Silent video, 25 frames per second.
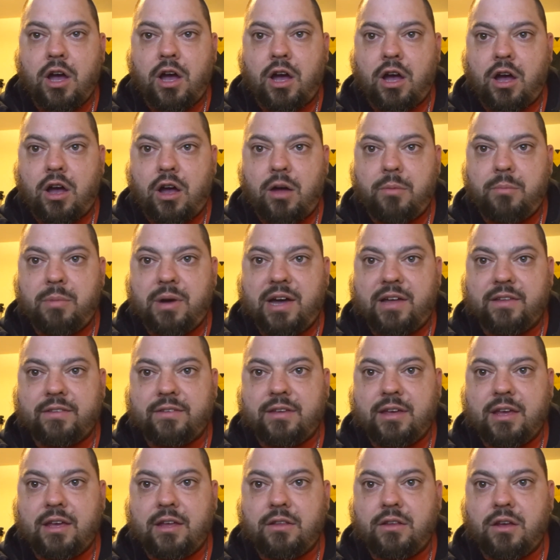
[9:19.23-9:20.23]
I'll
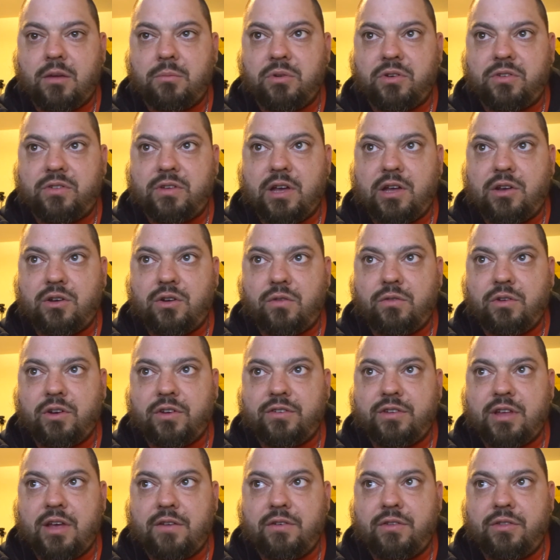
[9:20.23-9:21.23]
take number 10 over
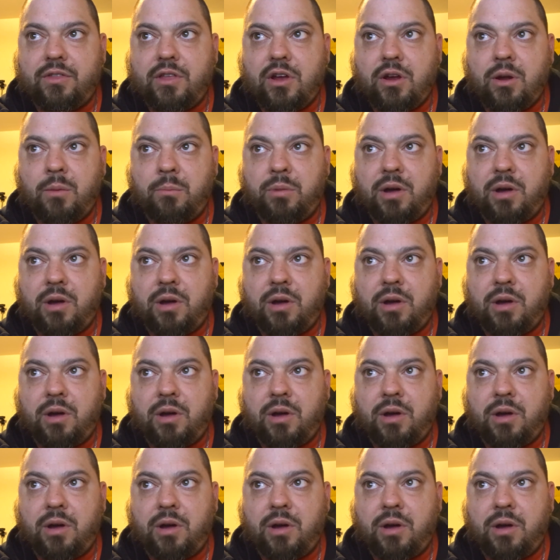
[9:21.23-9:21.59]
7 there.